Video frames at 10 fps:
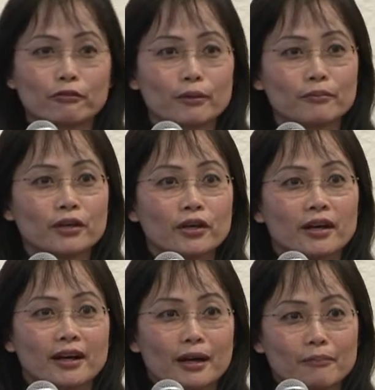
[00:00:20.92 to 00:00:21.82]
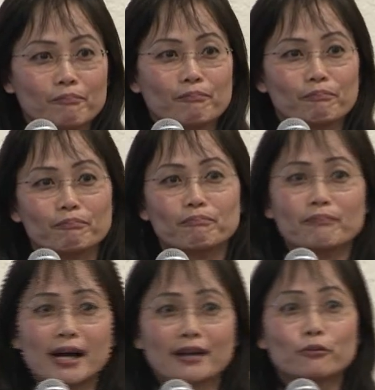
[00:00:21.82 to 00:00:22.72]
from
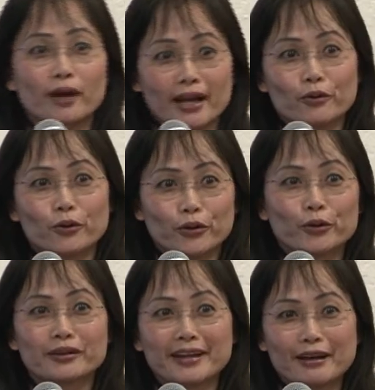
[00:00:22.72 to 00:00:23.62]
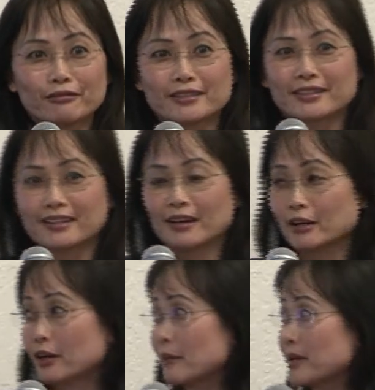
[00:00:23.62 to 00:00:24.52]
my right or your left,
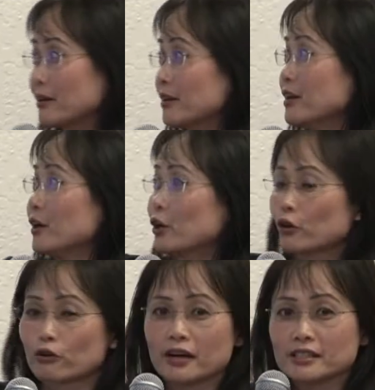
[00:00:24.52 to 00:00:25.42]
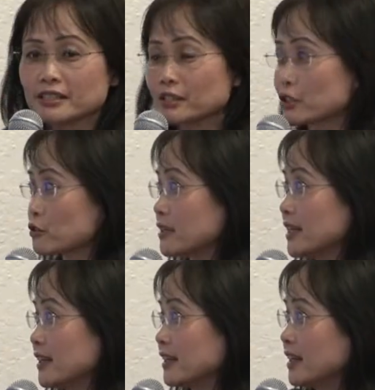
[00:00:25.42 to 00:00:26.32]
coming across the
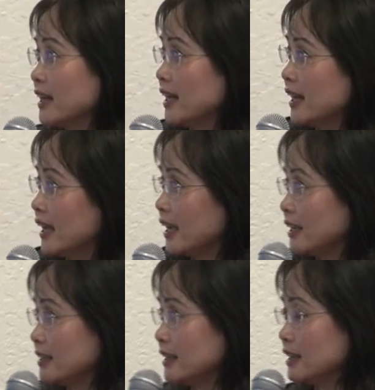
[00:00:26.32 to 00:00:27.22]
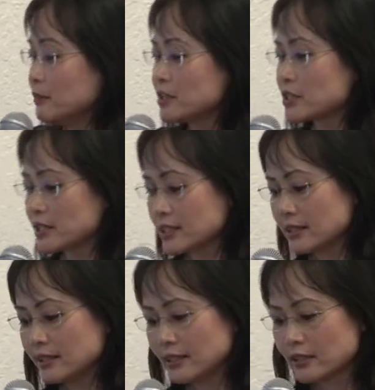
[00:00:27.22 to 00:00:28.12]
screen, and the
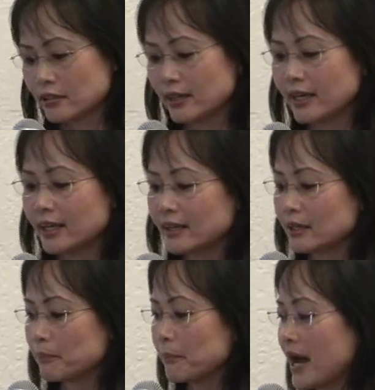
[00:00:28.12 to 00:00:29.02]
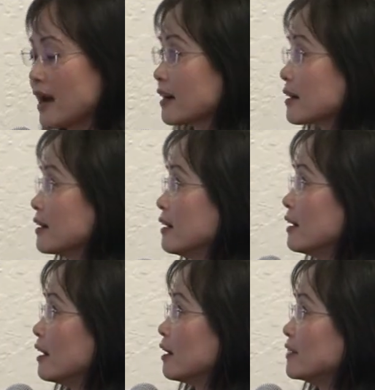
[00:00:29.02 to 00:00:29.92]
images need to hit the back
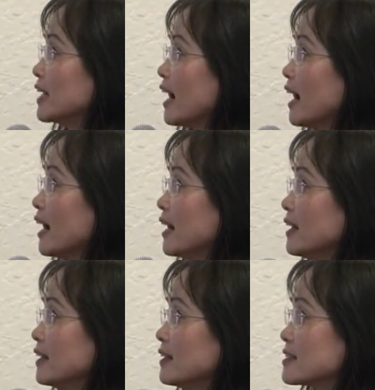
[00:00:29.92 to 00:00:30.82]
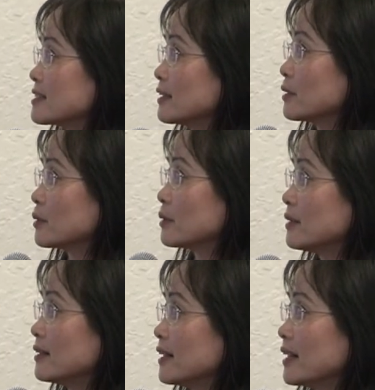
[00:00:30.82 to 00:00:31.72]
of the eye in this
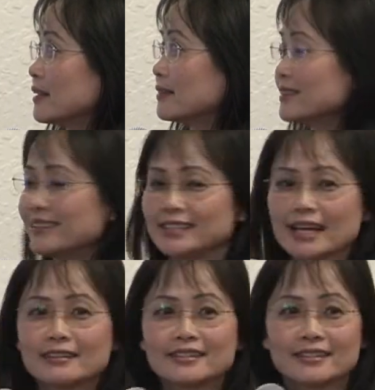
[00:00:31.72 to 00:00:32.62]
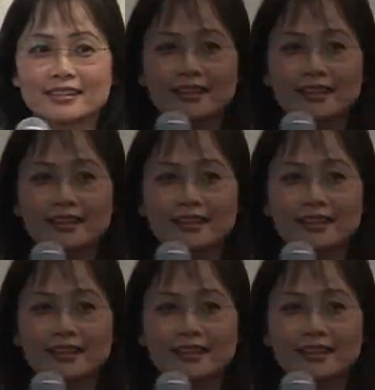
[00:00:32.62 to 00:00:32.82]
little dent.